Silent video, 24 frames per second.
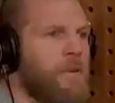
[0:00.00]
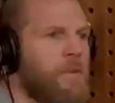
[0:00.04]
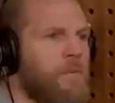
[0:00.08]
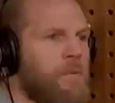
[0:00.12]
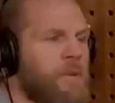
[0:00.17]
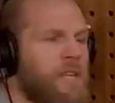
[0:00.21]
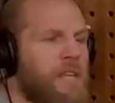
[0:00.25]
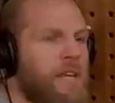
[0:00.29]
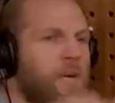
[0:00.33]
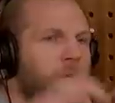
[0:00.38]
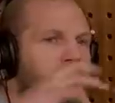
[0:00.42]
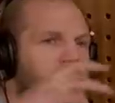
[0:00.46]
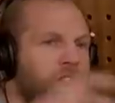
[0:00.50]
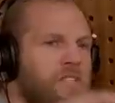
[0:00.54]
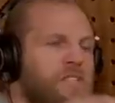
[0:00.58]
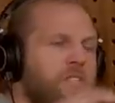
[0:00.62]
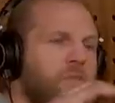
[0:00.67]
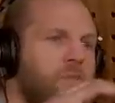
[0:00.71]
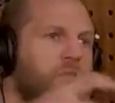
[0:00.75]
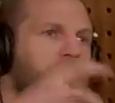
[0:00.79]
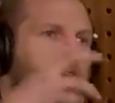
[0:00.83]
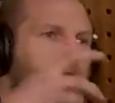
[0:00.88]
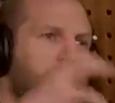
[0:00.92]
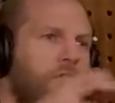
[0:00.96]
yeah. with the
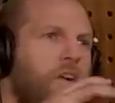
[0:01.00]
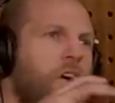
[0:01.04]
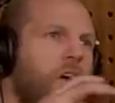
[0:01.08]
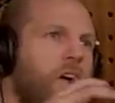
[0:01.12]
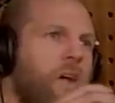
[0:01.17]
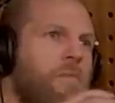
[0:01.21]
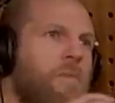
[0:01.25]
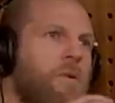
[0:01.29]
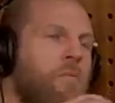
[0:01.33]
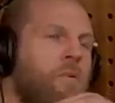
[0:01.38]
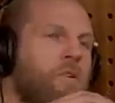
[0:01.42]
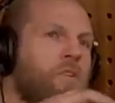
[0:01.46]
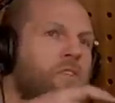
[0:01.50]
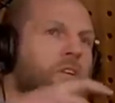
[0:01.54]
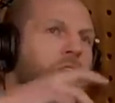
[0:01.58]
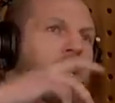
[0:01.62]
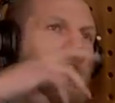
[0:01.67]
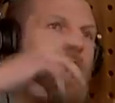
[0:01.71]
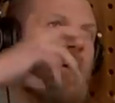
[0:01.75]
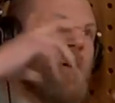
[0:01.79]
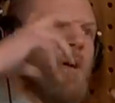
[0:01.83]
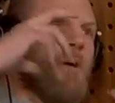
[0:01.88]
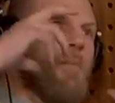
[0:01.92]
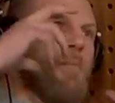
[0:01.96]
interesting with the environment
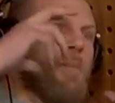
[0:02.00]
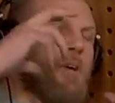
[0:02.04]
was.